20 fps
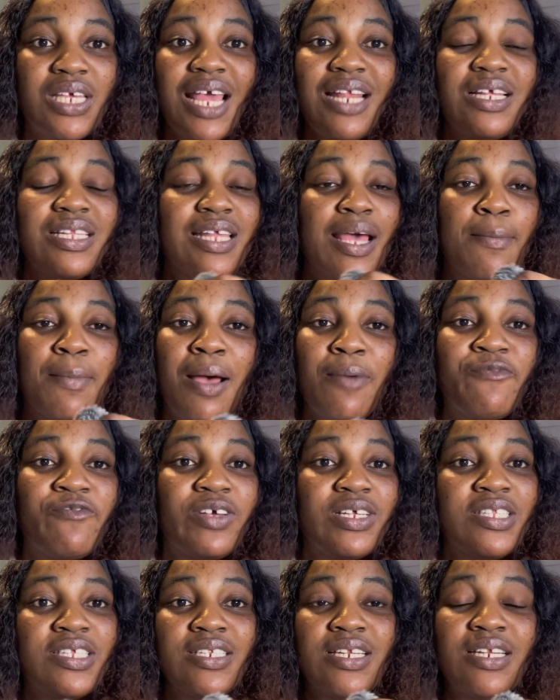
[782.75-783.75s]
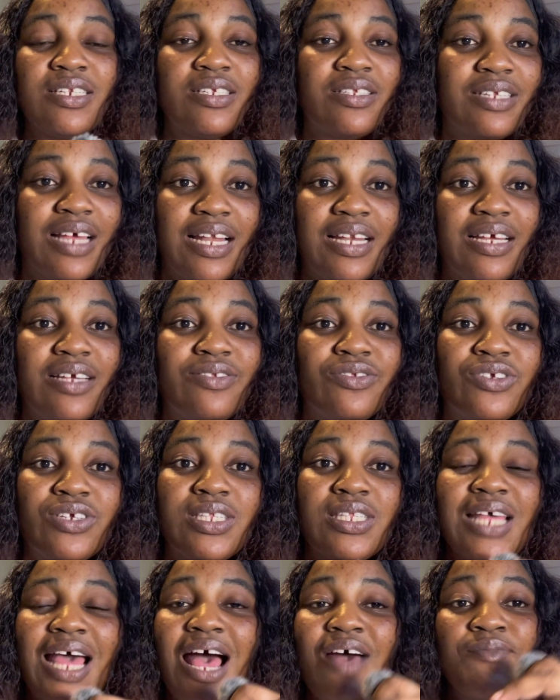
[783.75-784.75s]
Anytime I'm facing any
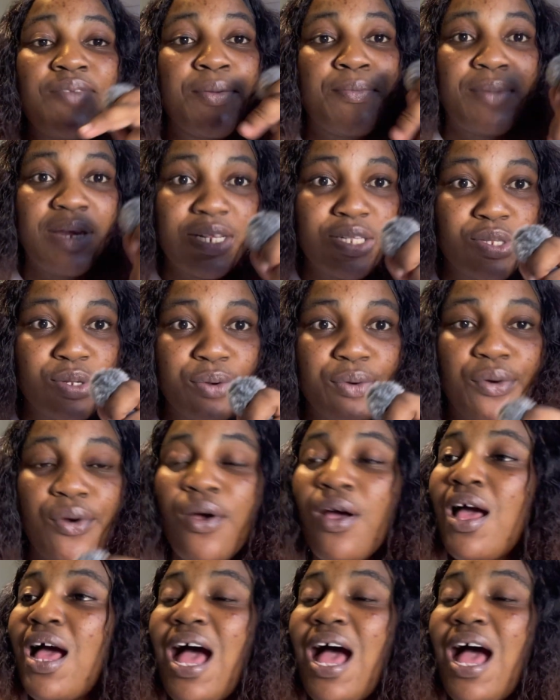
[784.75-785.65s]
challenges, I have a mentor.